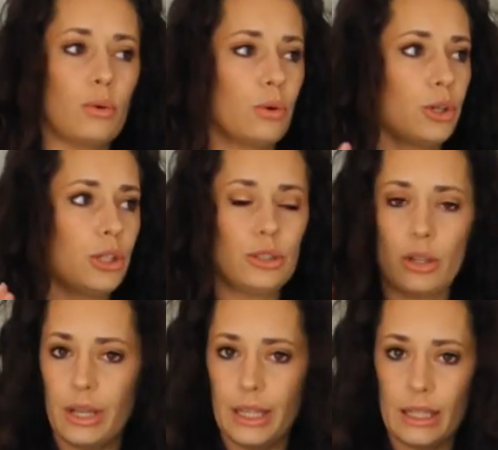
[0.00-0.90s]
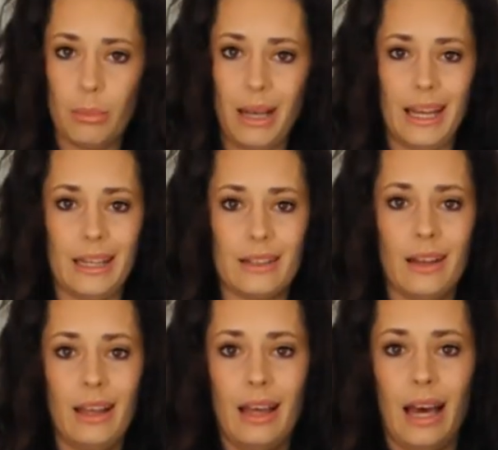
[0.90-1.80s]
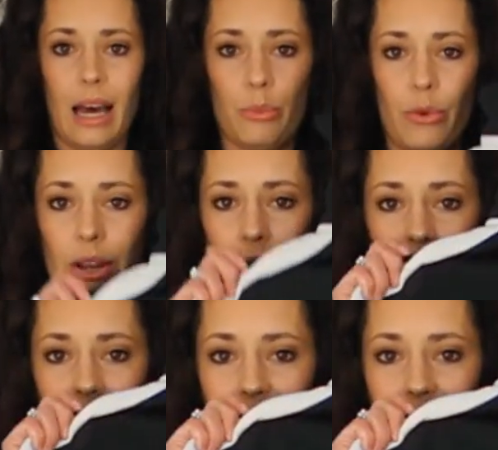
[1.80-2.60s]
or going in the plane, I'm wearing